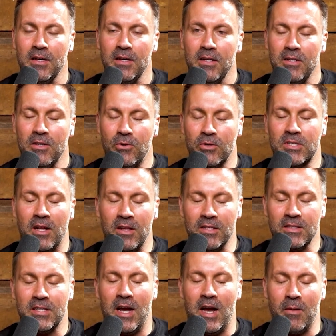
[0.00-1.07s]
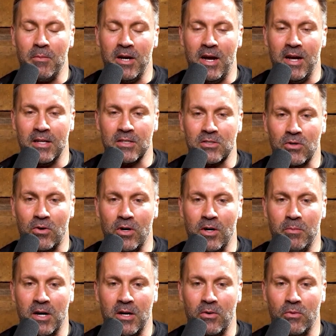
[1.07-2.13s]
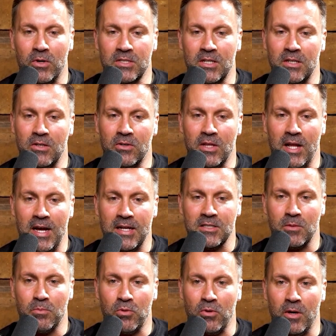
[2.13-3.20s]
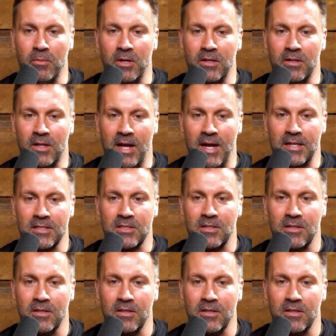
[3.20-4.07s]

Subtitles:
you were telling Tom and I a story about, was it your last deployment and last